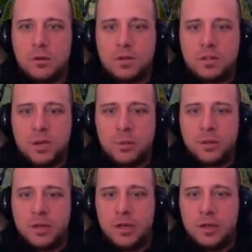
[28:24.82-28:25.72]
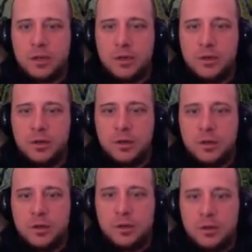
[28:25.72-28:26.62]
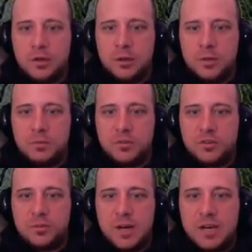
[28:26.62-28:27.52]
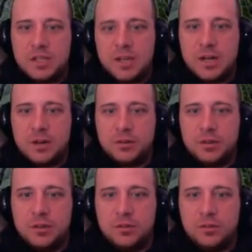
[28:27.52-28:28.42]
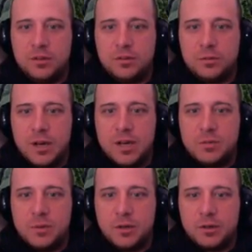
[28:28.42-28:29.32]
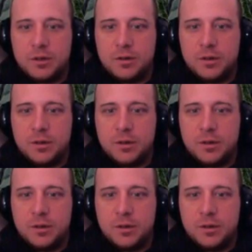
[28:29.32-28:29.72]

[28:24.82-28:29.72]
I jump in, I'm smashing out these rage builders.